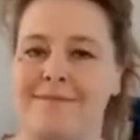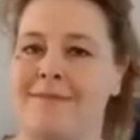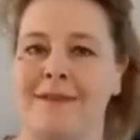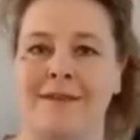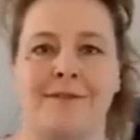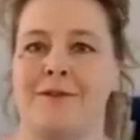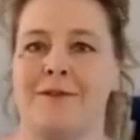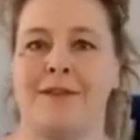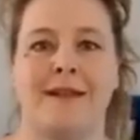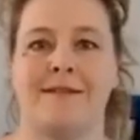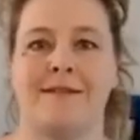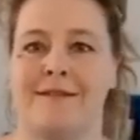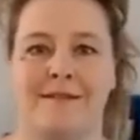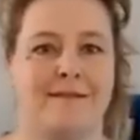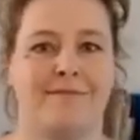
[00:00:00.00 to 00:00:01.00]

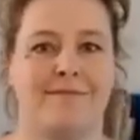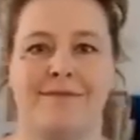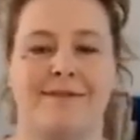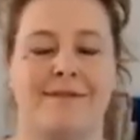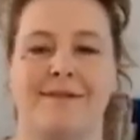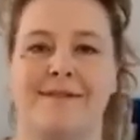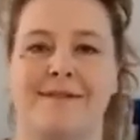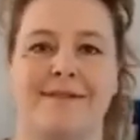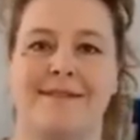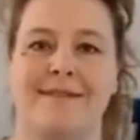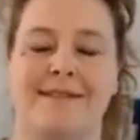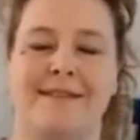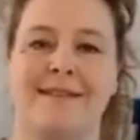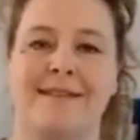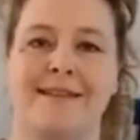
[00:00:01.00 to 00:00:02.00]

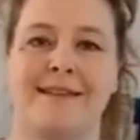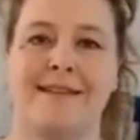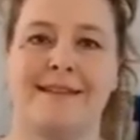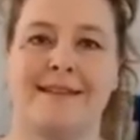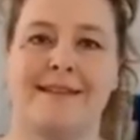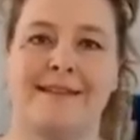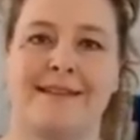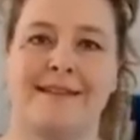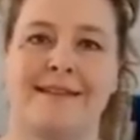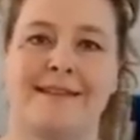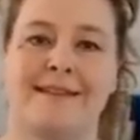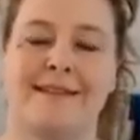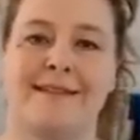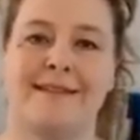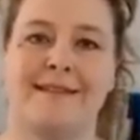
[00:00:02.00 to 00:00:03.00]

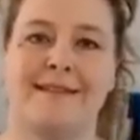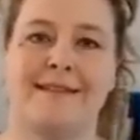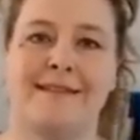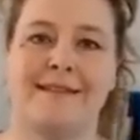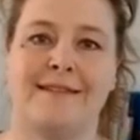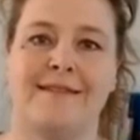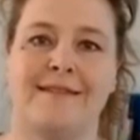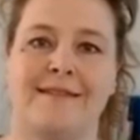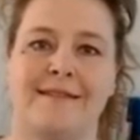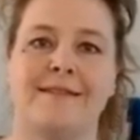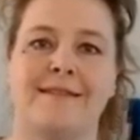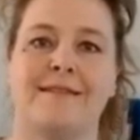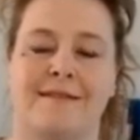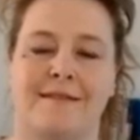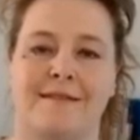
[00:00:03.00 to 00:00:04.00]

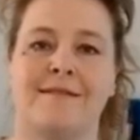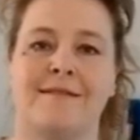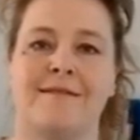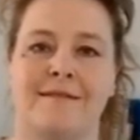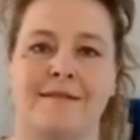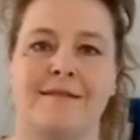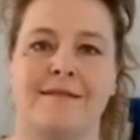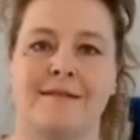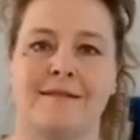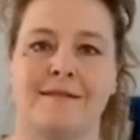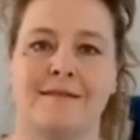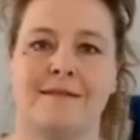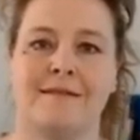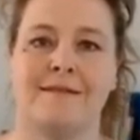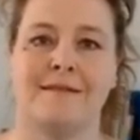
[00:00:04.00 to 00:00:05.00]

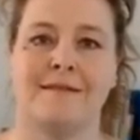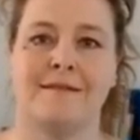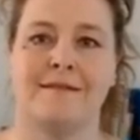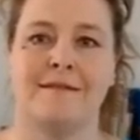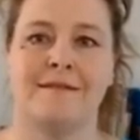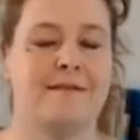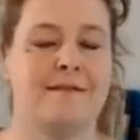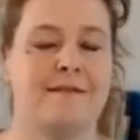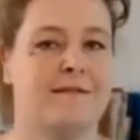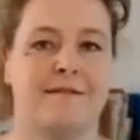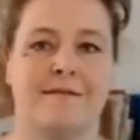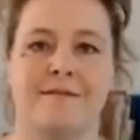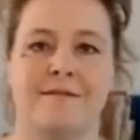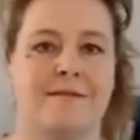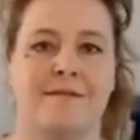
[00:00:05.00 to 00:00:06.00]

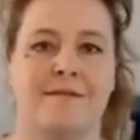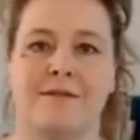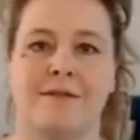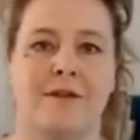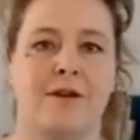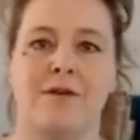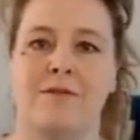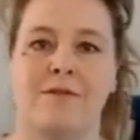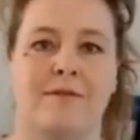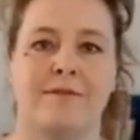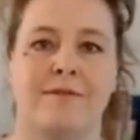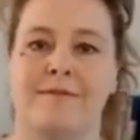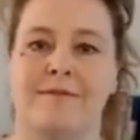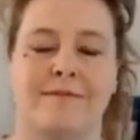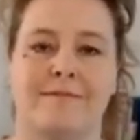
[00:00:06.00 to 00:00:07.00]

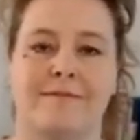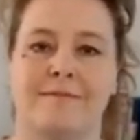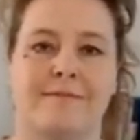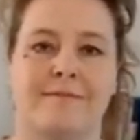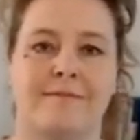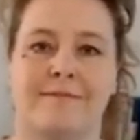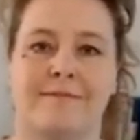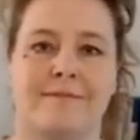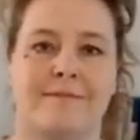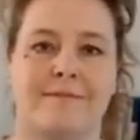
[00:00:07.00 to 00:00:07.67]
No words are spoken by the person on screen.